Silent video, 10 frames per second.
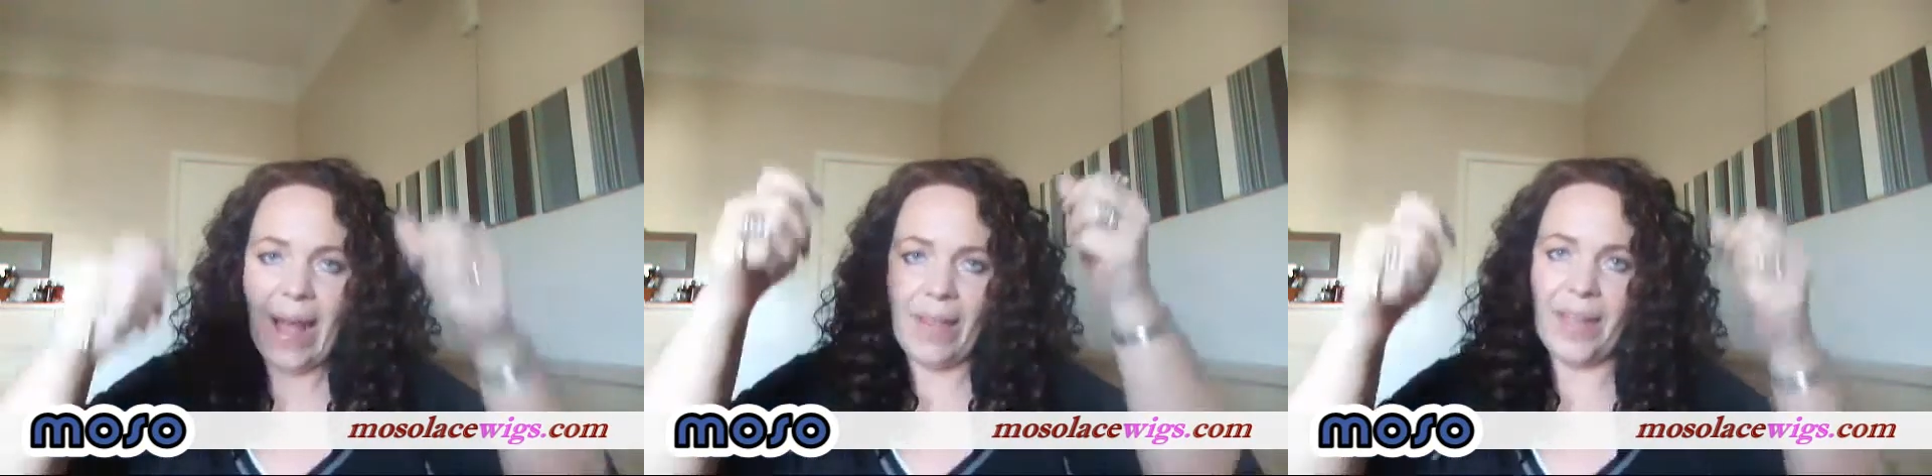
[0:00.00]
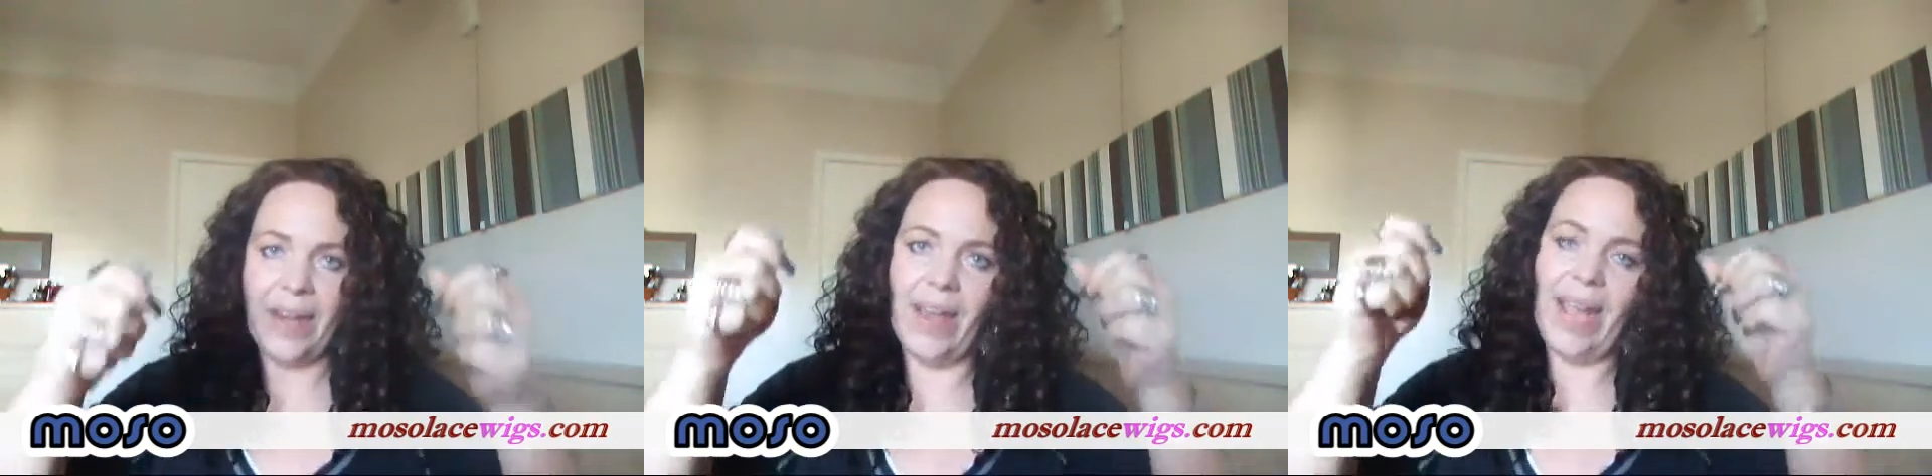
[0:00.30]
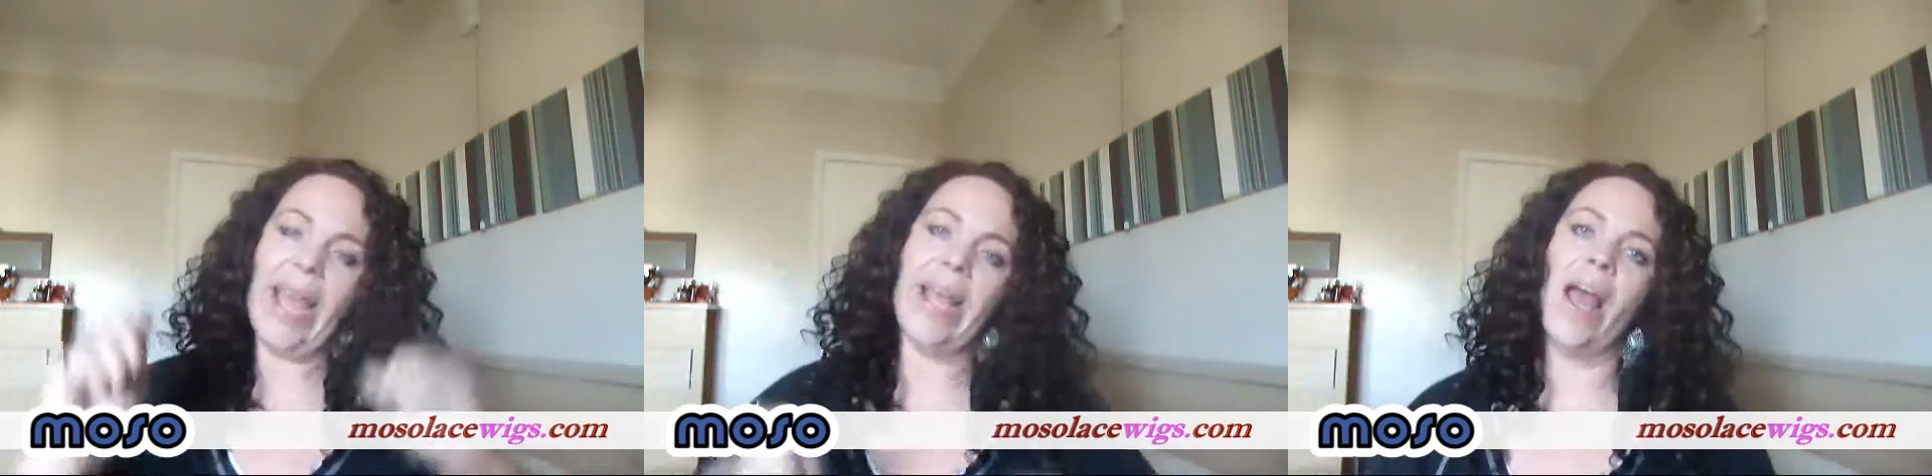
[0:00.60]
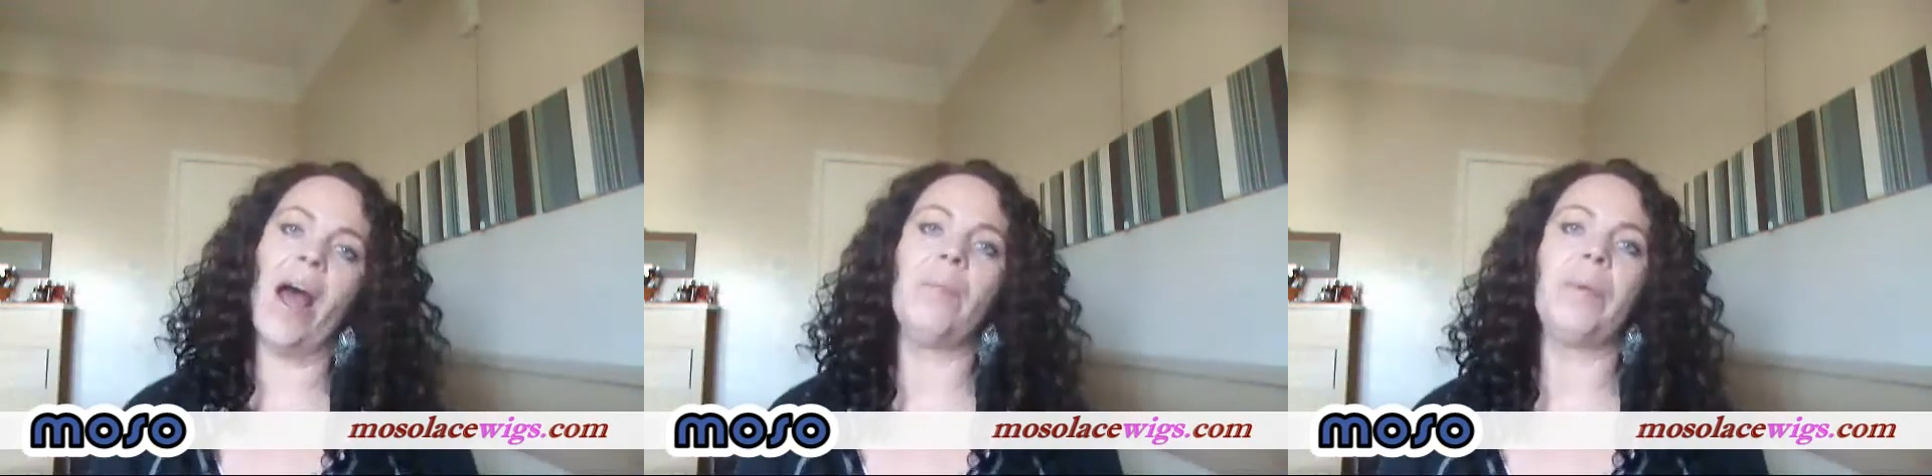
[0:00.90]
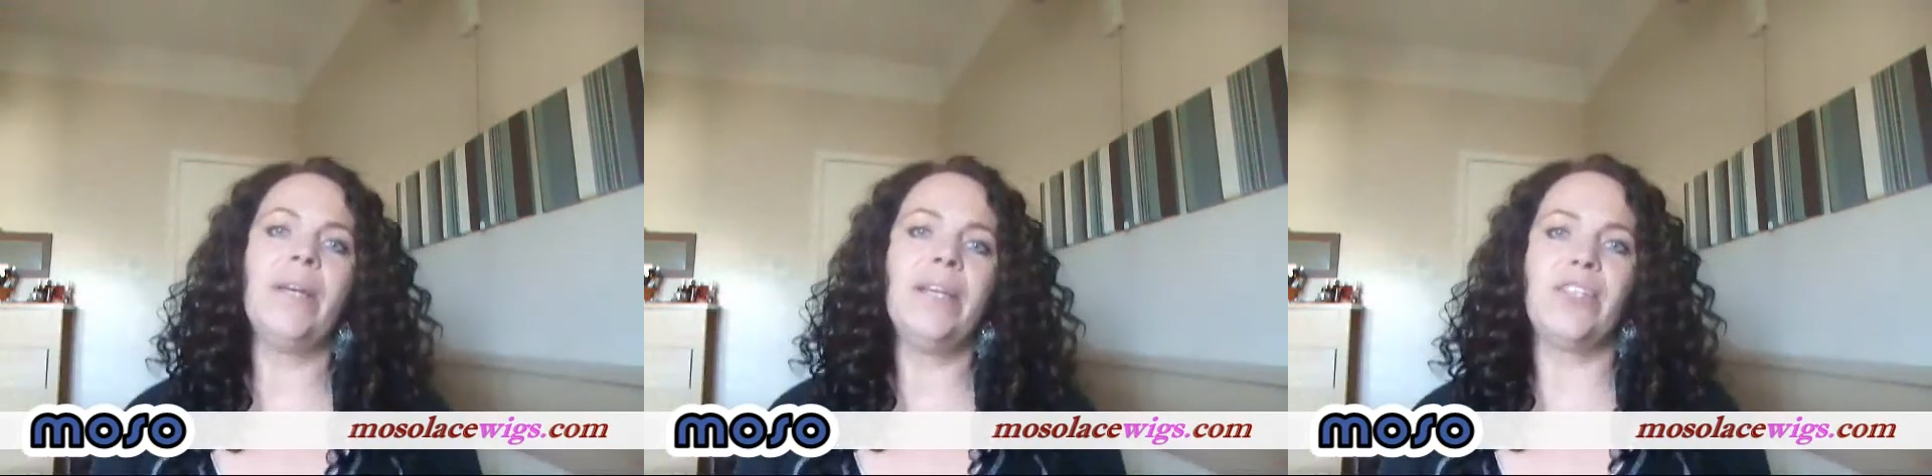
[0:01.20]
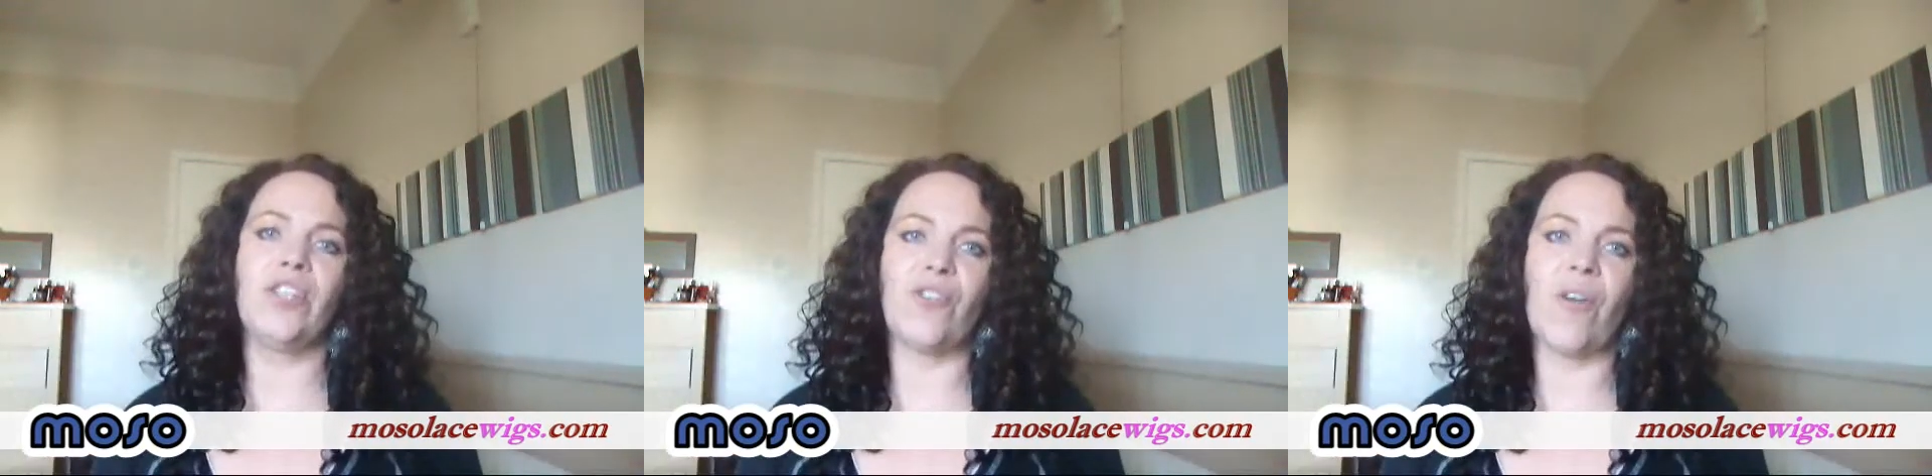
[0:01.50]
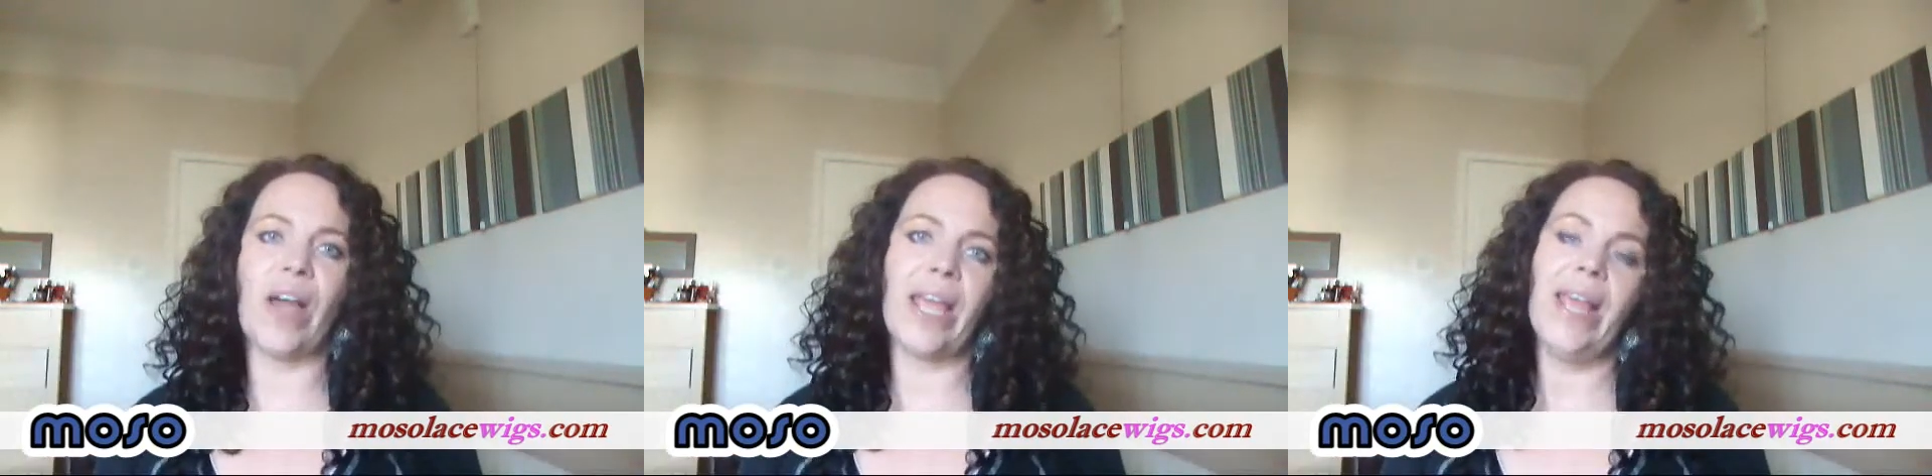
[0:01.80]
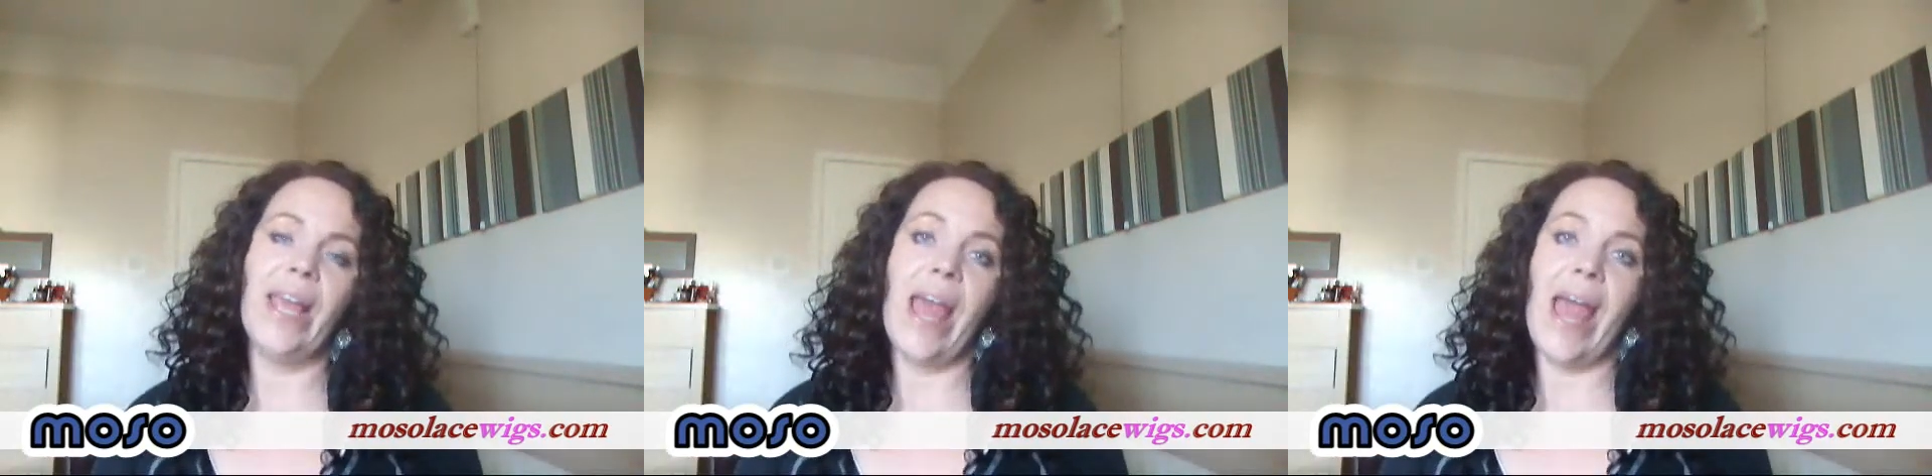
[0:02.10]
and then I hang it up to dry.